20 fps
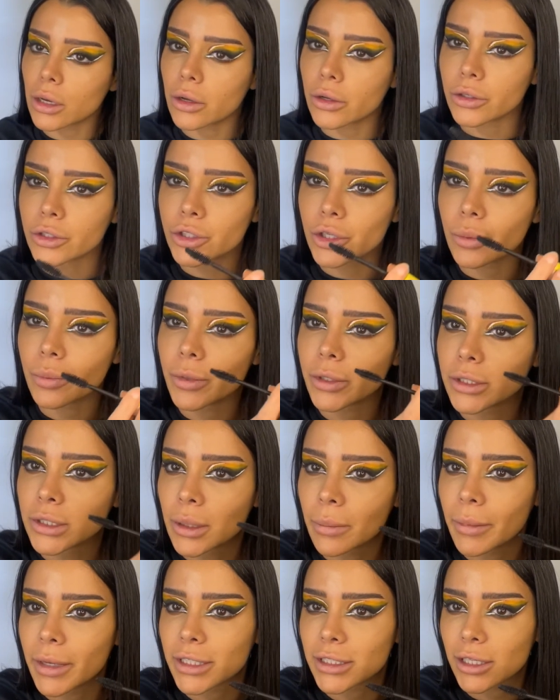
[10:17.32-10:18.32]
also put some
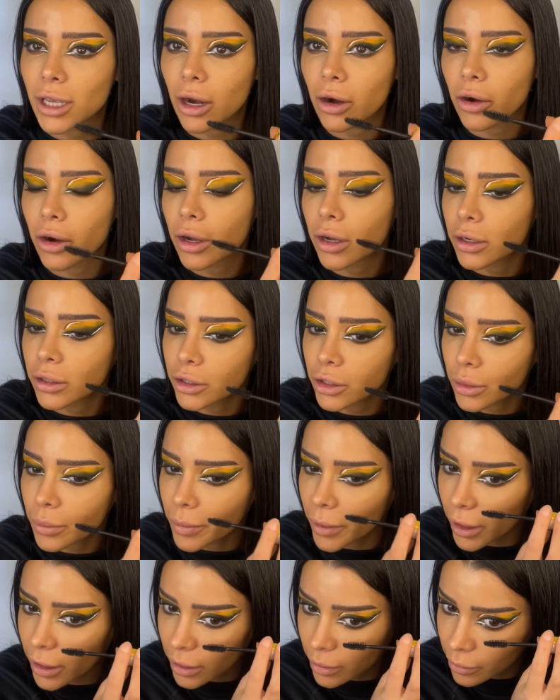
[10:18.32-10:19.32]
mascara on your
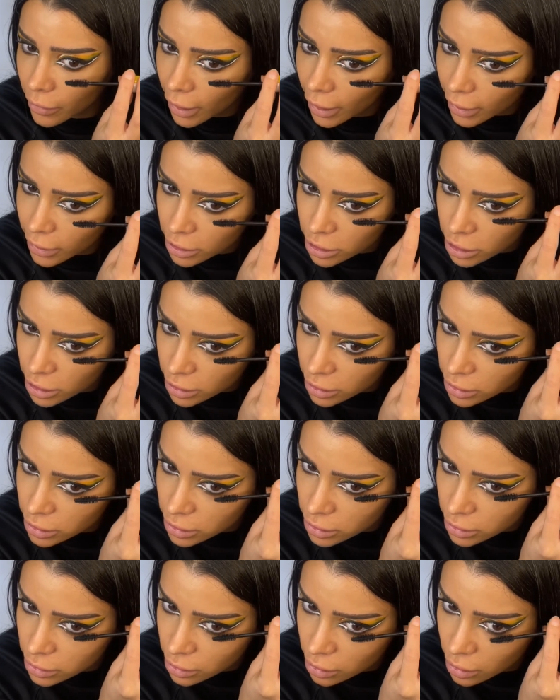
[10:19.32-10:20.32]
bottom
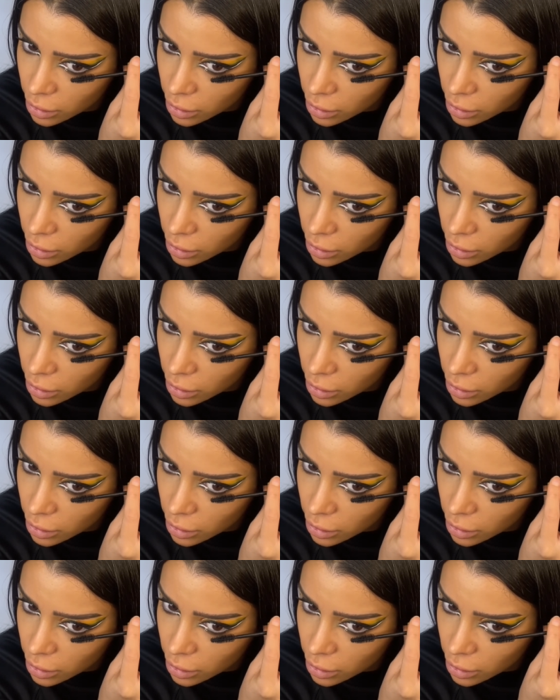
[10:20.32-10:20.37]
lashes.